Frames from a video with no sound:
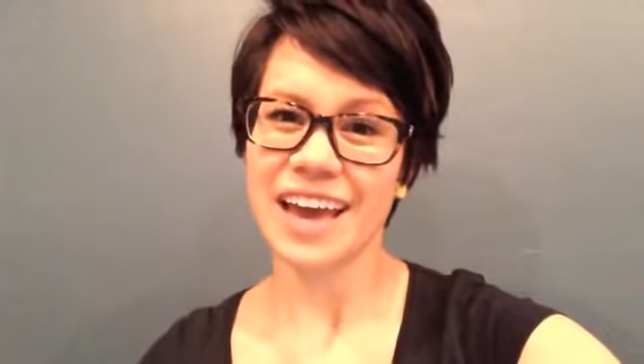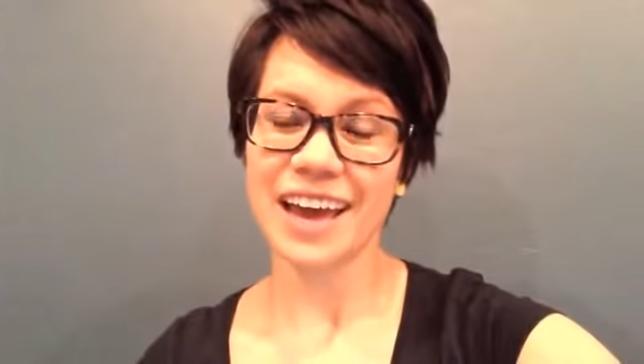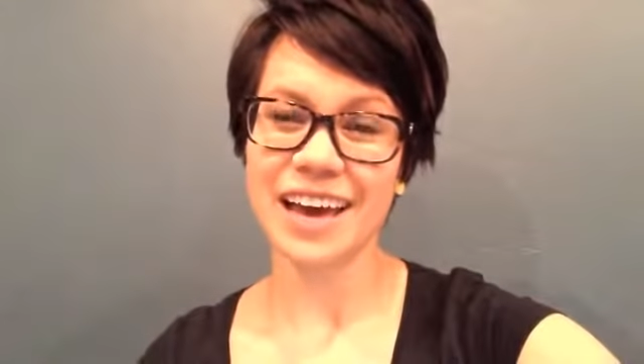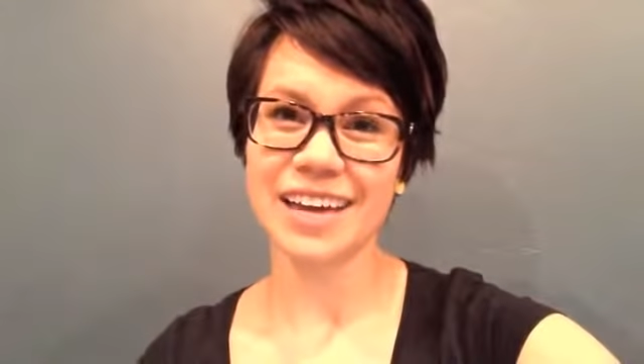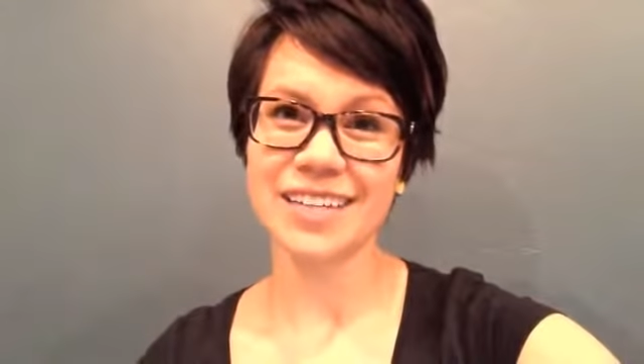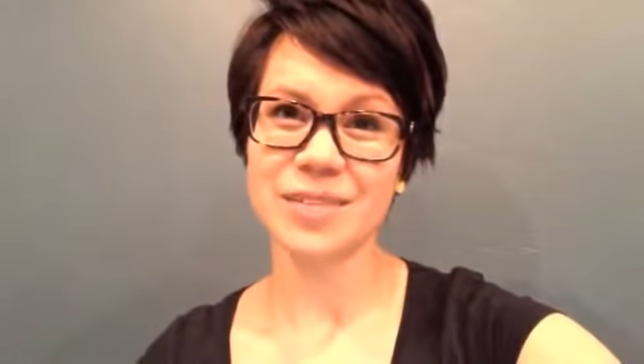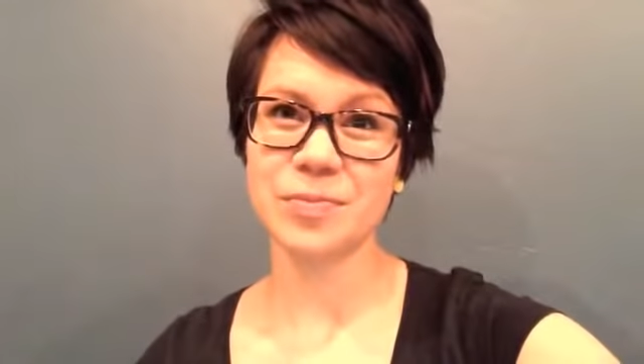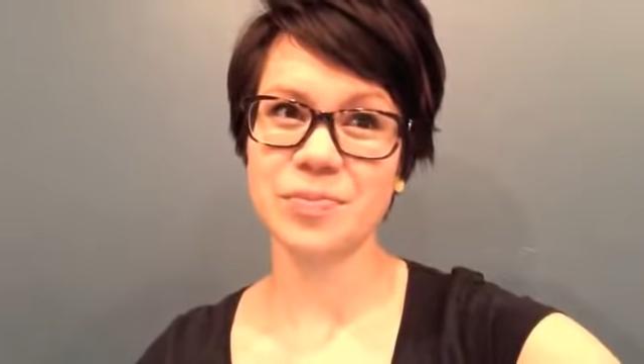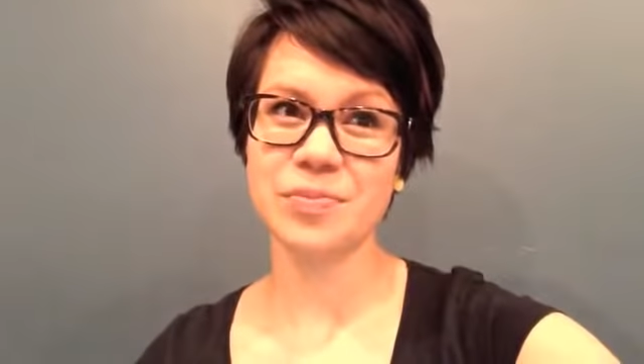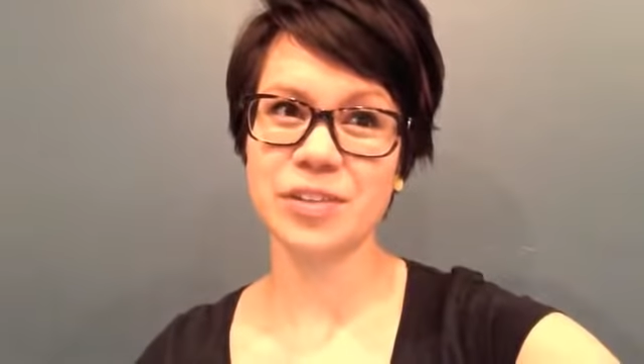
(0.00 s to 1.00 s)
And
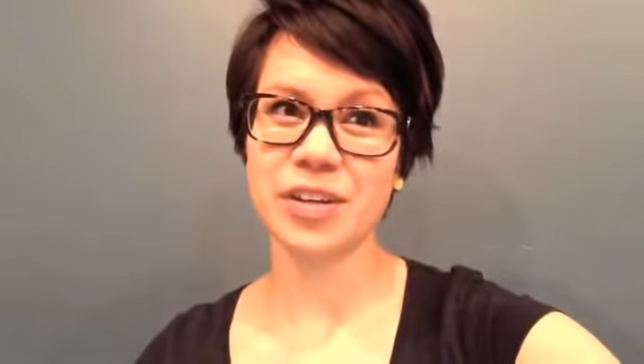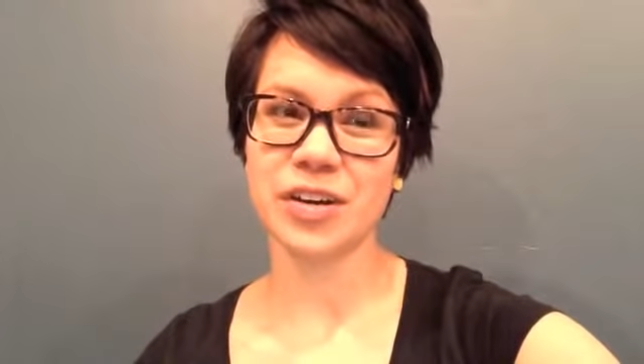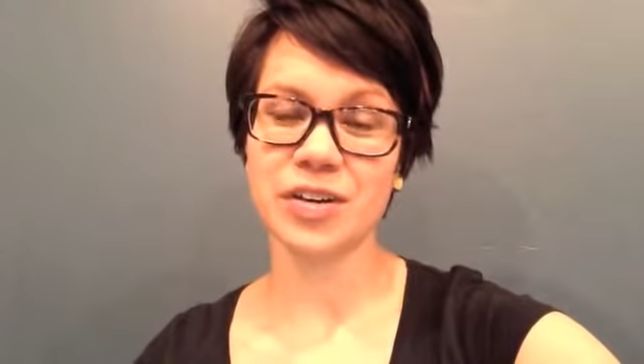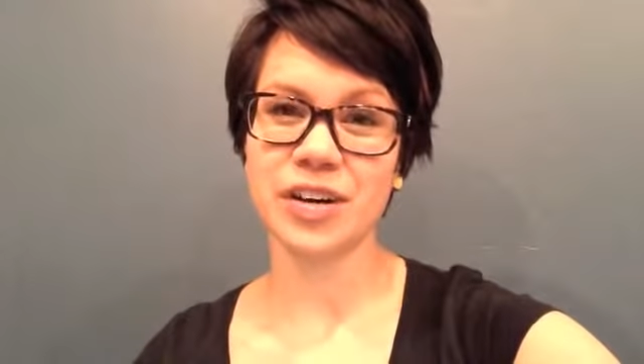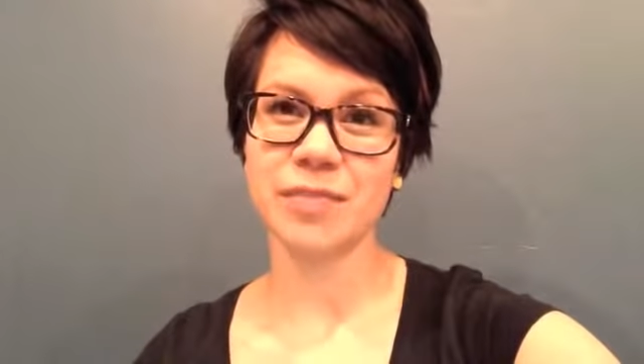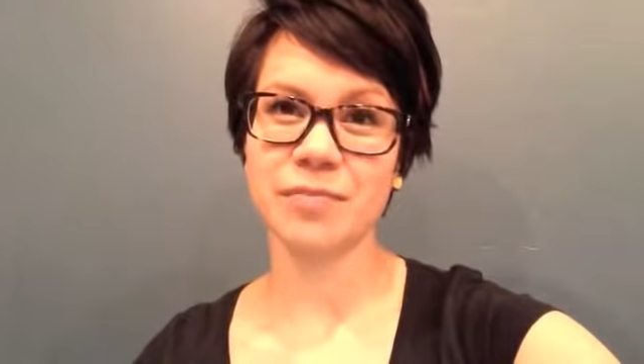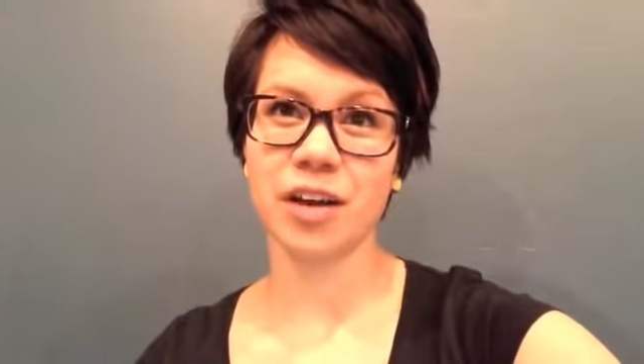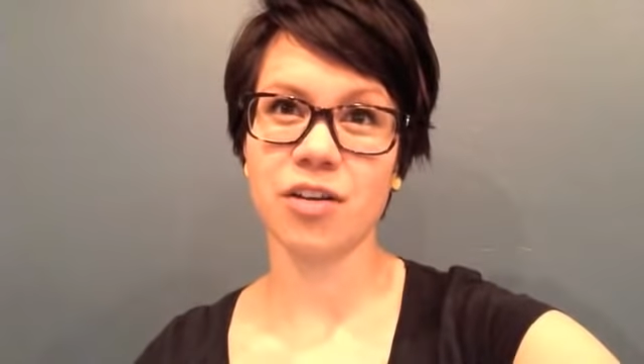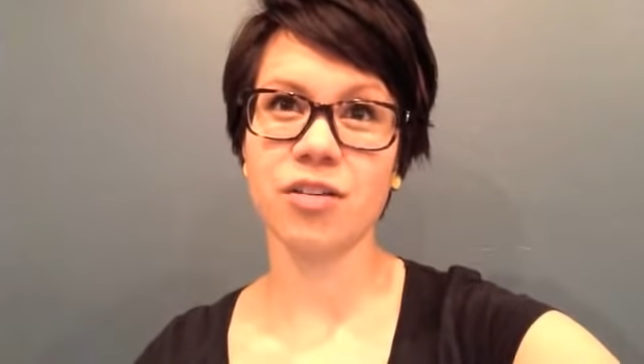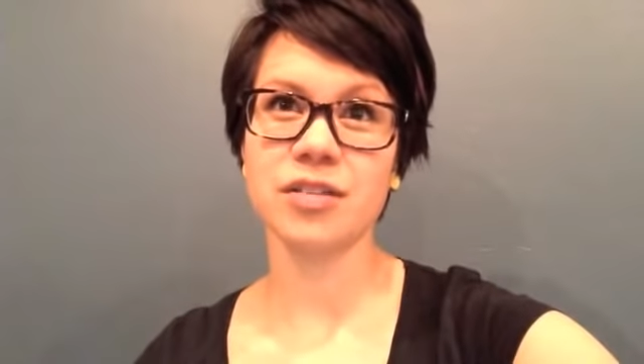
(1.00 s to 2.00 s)
you know,
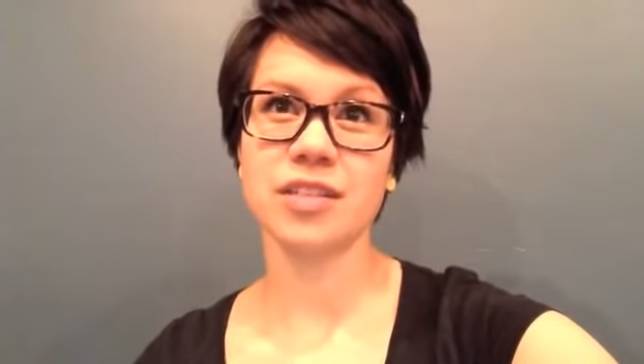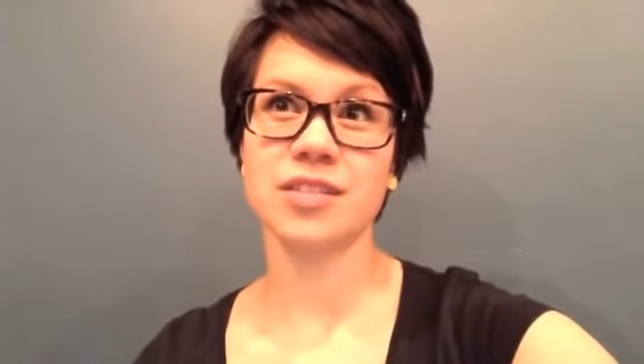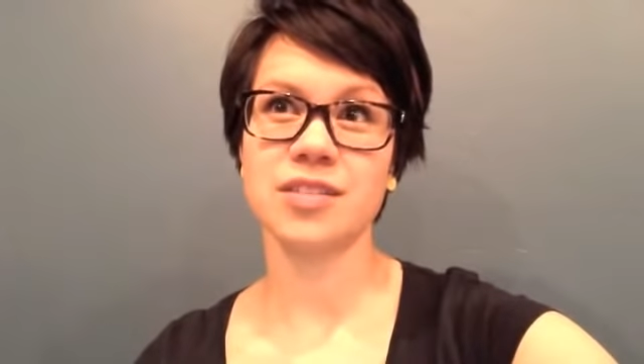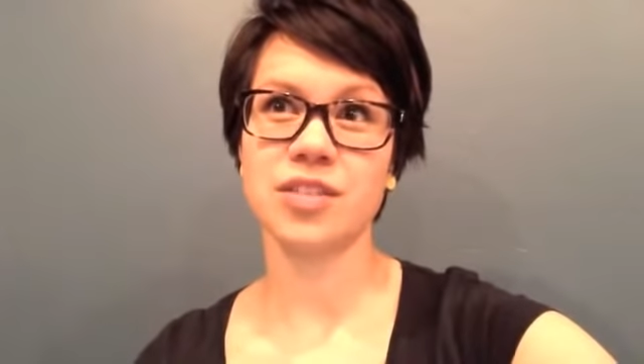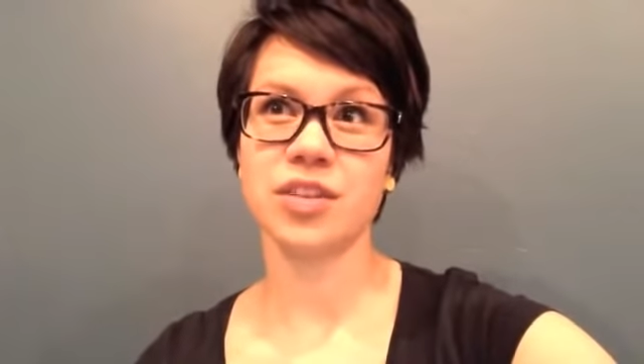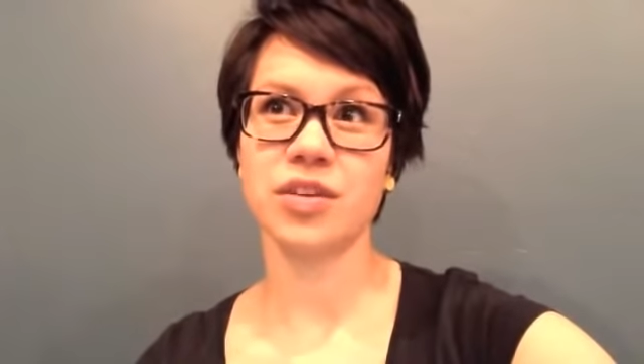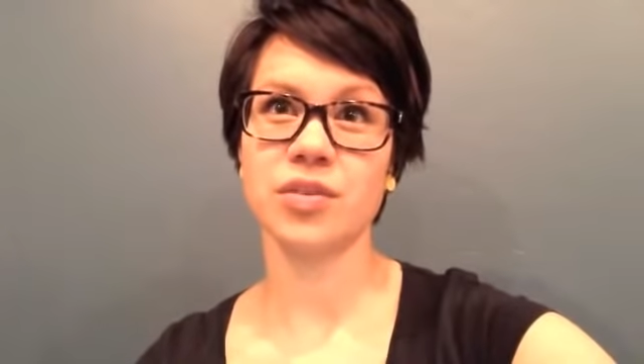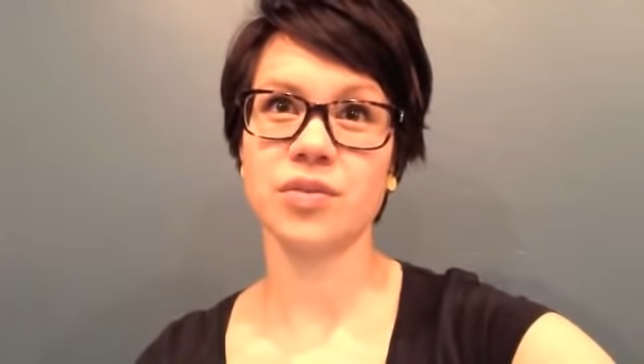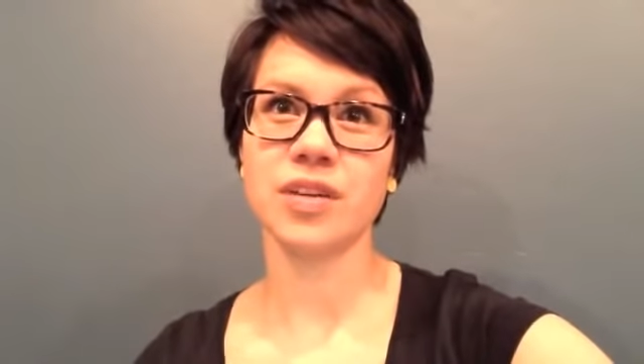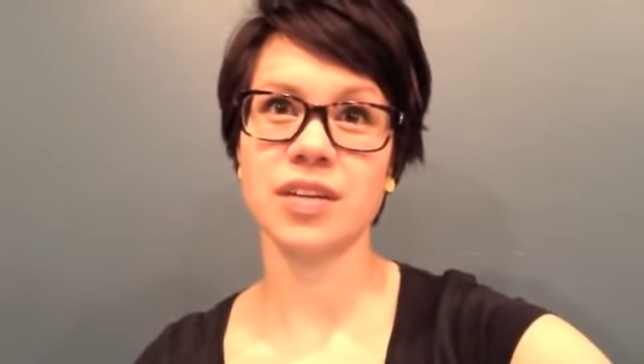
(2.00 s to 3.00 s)
my goal is
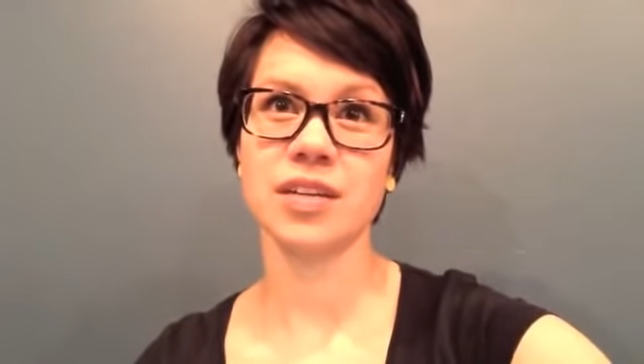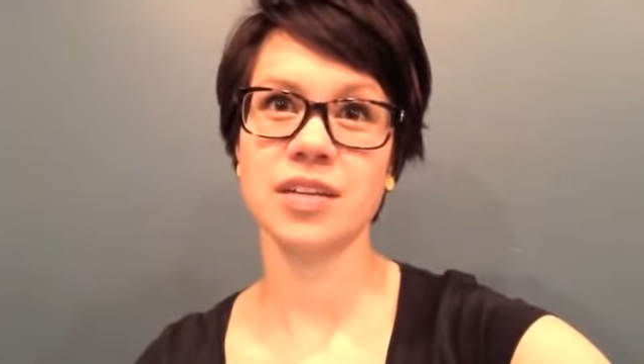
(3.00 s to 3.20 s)
to